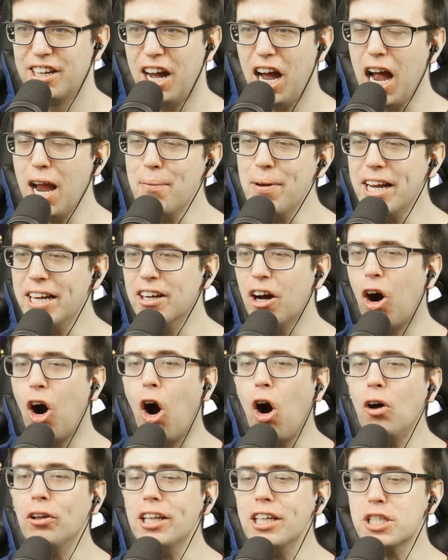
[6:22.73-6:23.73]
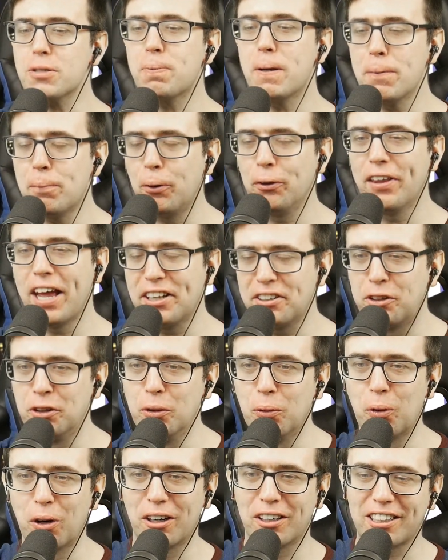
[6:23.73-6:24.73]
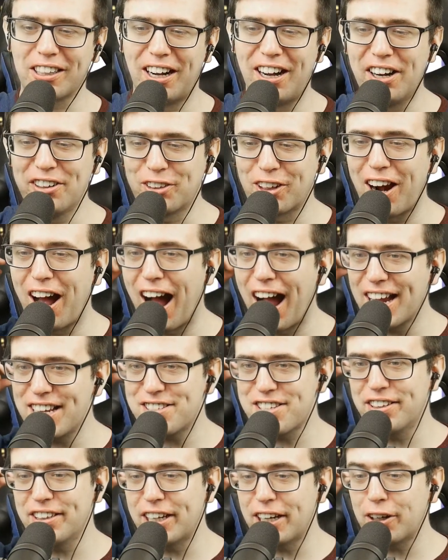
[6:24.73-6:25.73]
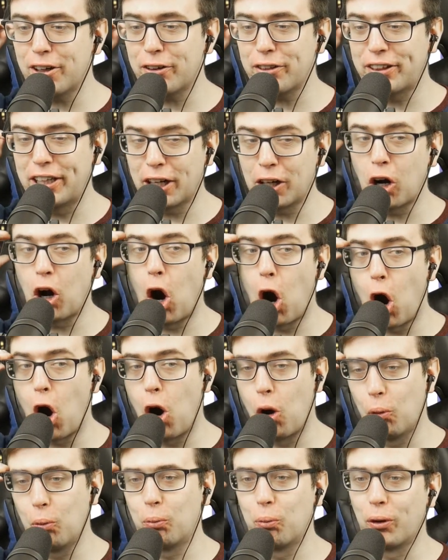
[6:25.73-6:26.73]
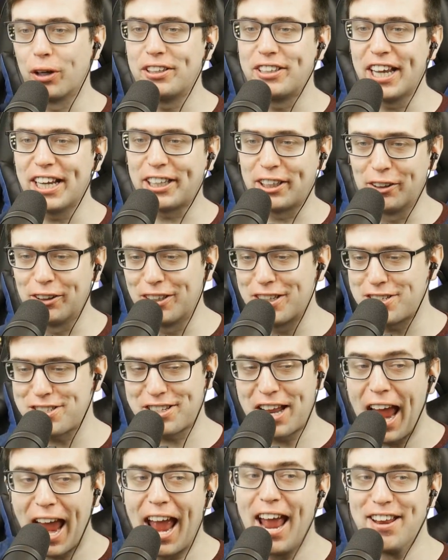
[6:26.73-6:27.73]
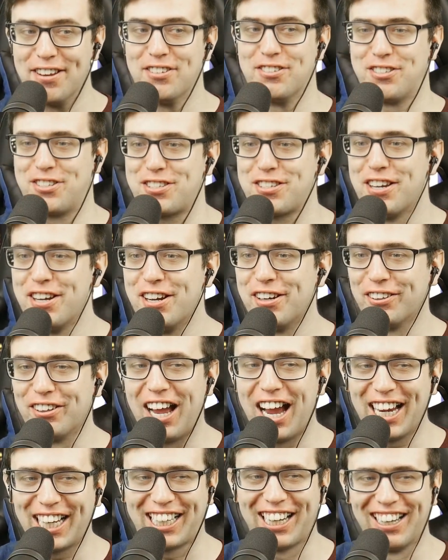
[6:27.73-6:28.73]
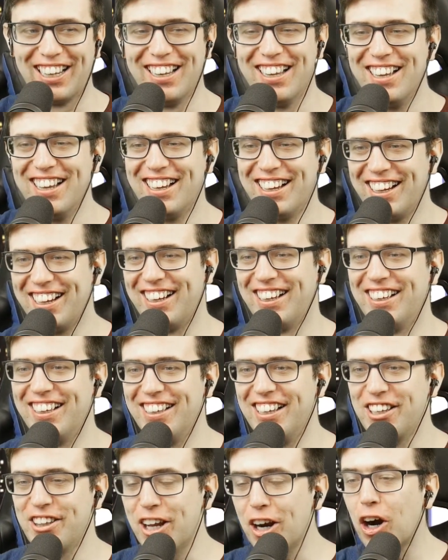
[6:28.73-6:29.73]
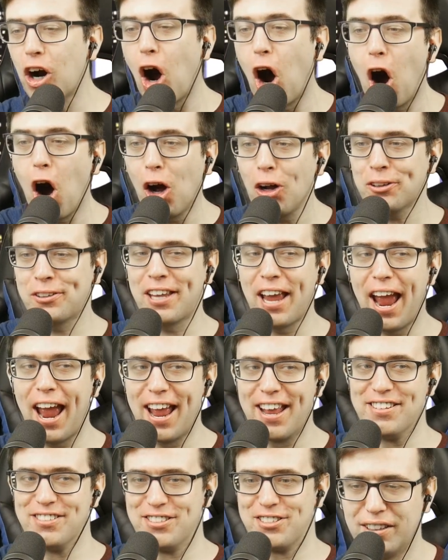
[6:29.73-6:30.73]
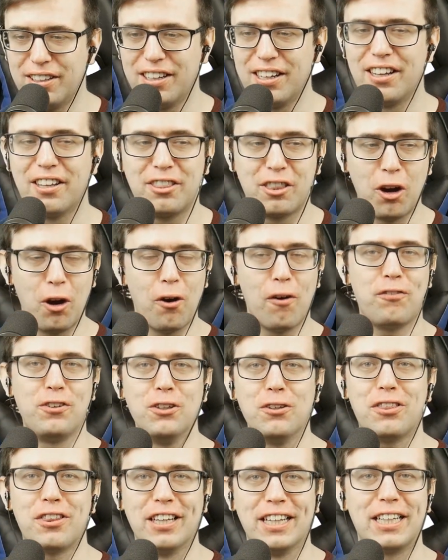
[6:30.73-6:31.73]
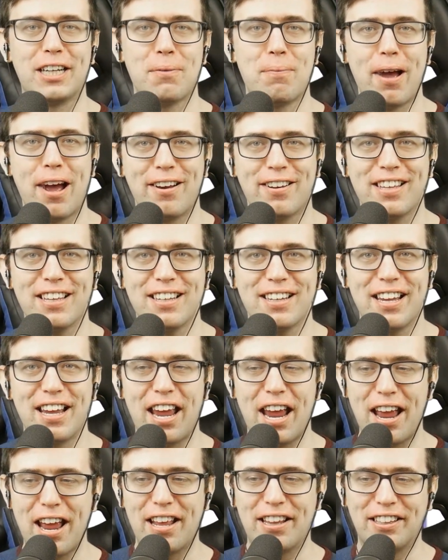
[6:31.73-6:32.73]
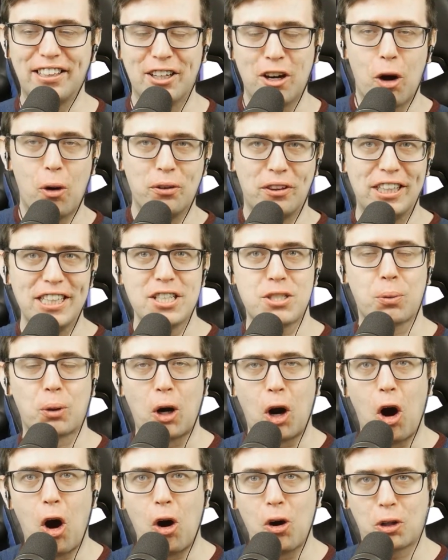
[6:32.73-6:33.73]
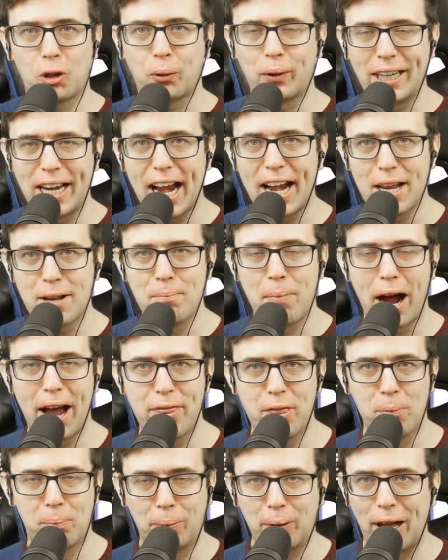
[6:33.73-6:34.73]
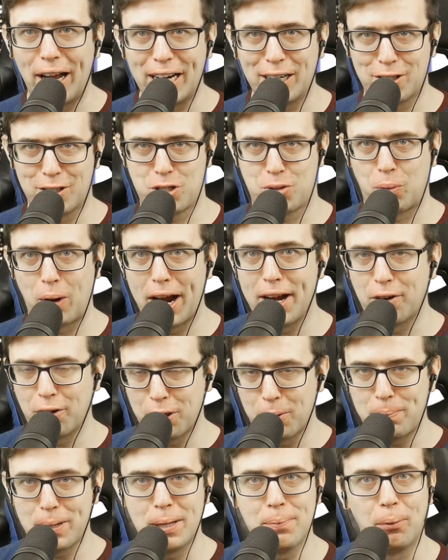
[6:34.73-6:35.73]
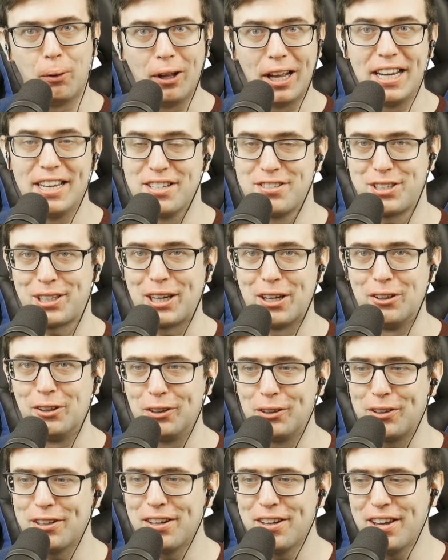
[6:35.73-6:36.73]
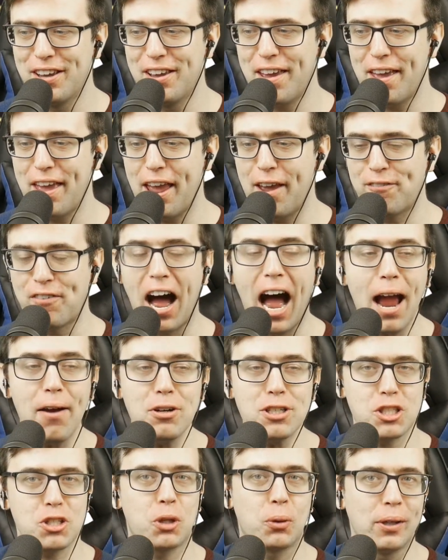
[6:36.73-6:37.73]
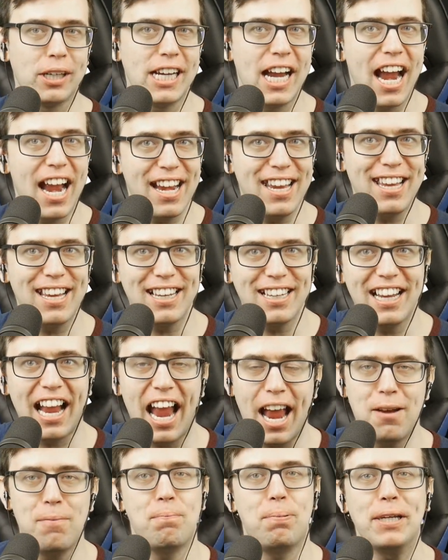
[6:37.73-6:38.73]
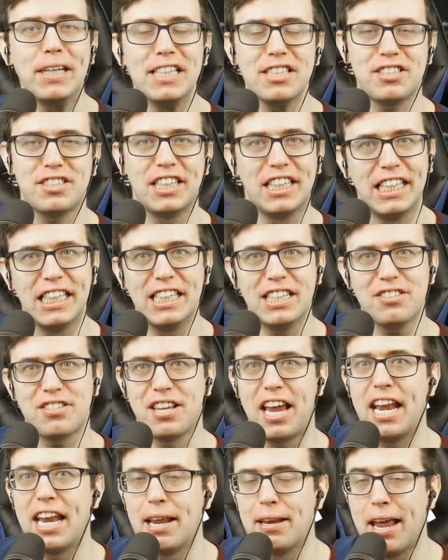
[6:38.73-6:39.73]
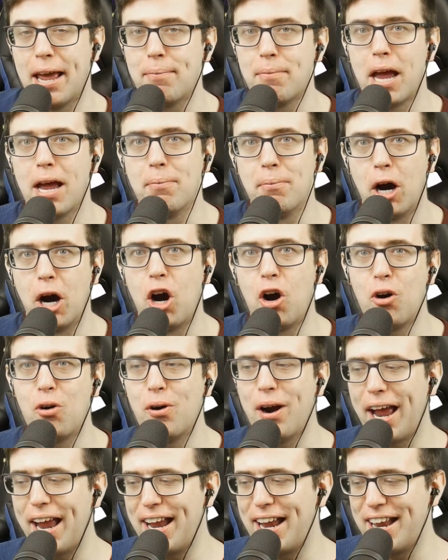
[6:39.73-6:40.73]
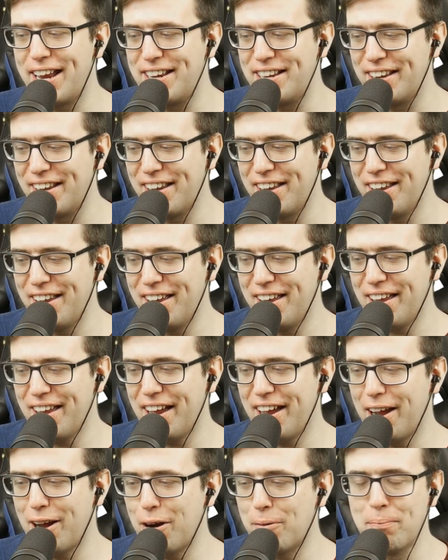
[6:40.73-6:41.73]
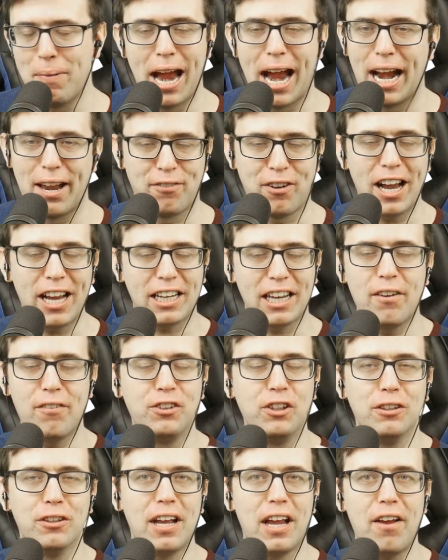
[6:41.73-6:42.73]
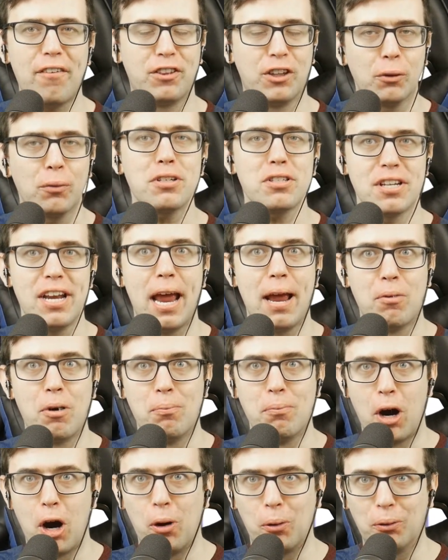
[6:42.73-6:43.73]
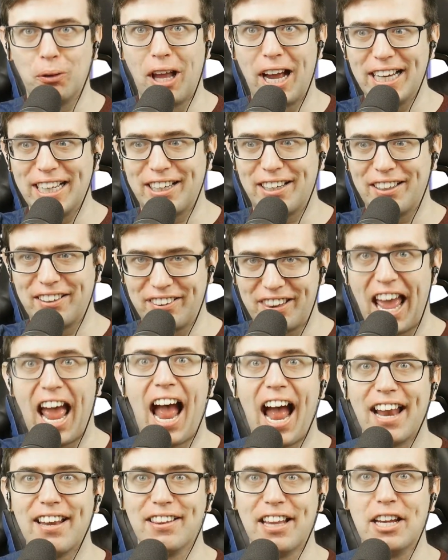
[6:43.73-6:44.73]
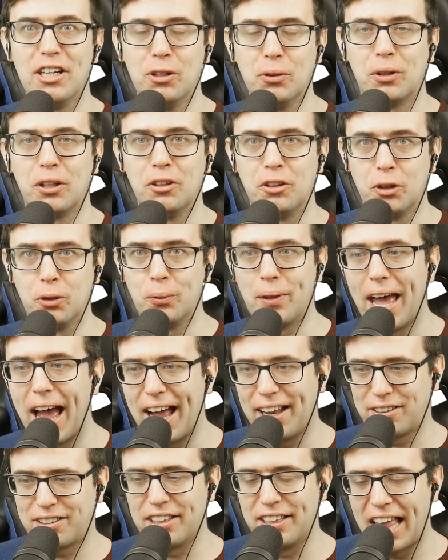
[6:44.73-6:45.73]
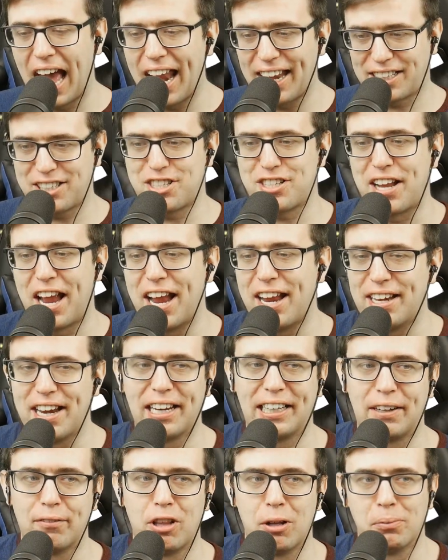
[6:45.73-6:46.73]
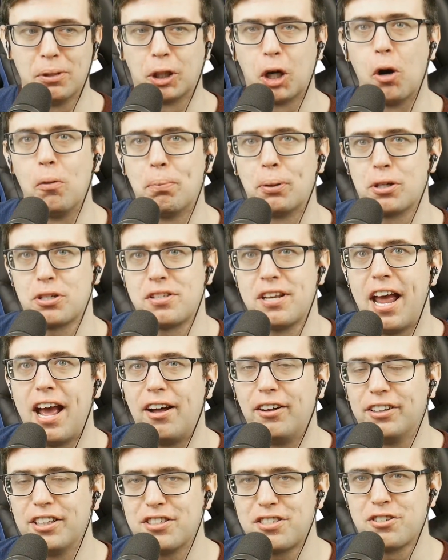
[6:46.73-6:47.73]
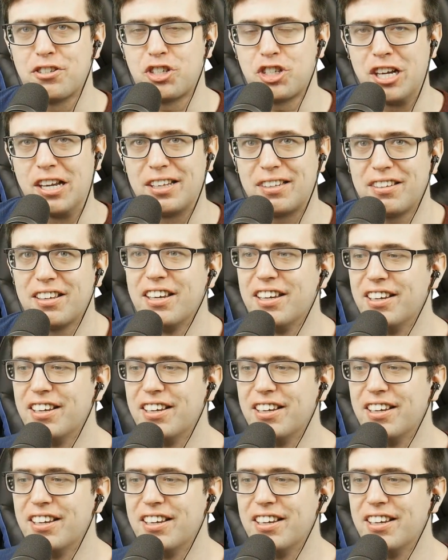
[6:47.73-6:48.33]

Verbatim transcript: I mean, all these people that do work under Ainz in there, they're all ridiculous tens. Like, they're all tens. Though, if you think about it, it, eh, you know, these were all created by the players, right? Or the people in his guild. If I was creating NPCs and an MMO and man, if I if you if there was an MMO like that that you could do that to that extent and give them their own personalities and shit,